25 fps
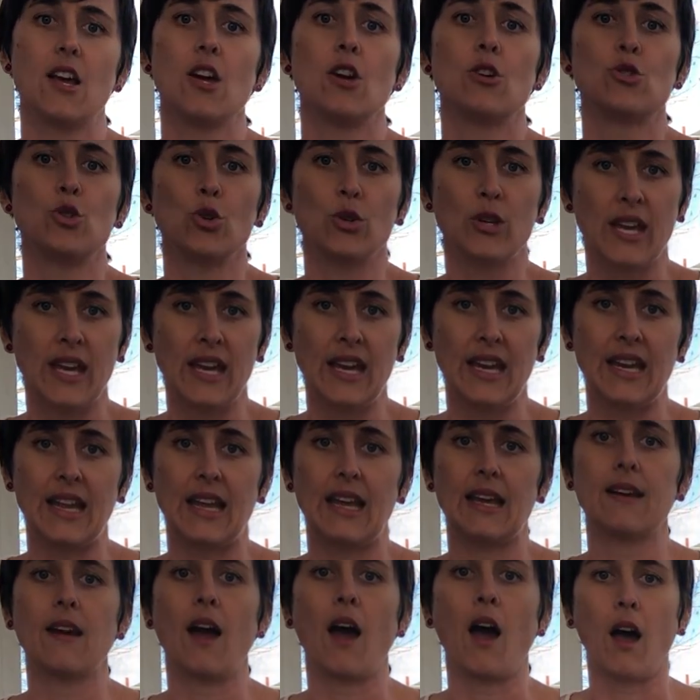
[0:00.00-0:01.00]

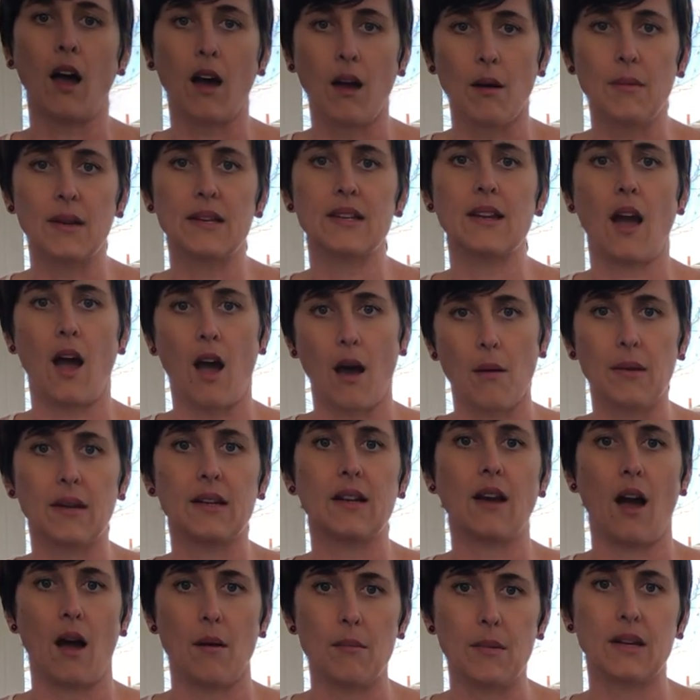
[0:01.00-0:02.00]
Zucchini come
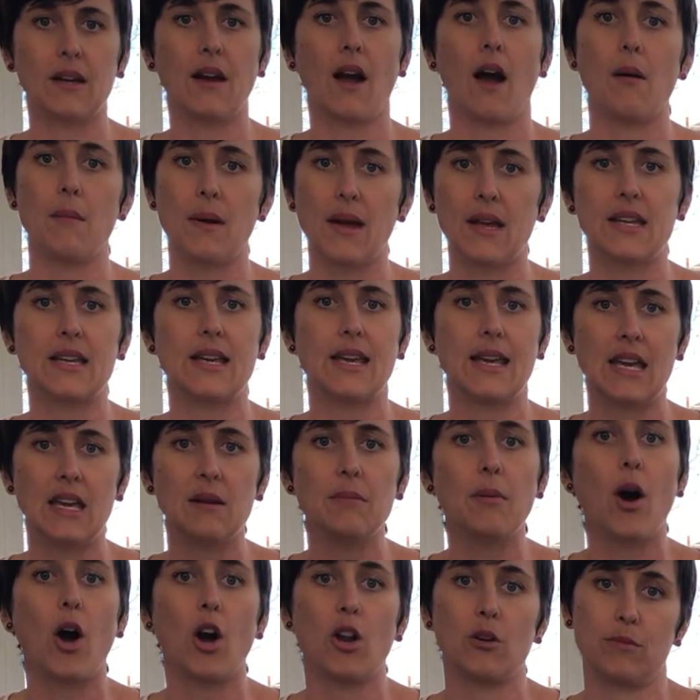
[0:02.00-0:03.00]
and
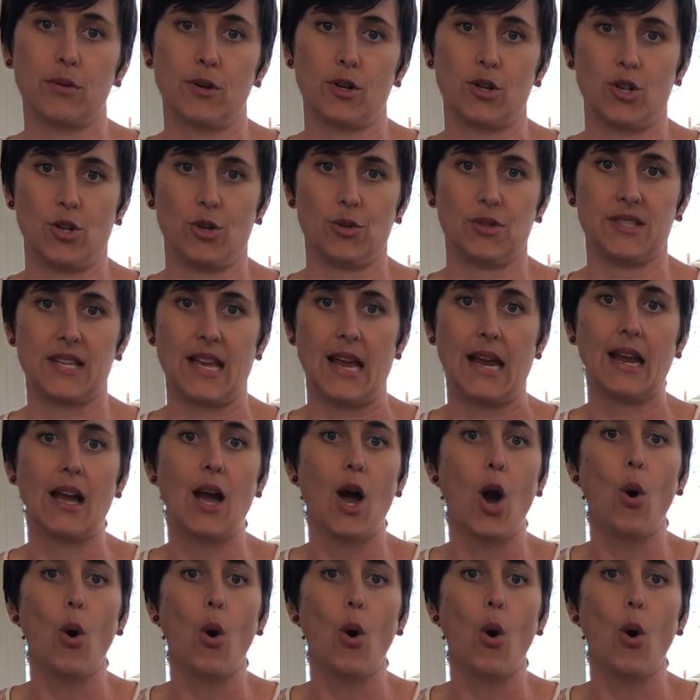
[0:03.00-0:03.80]
keep on producing.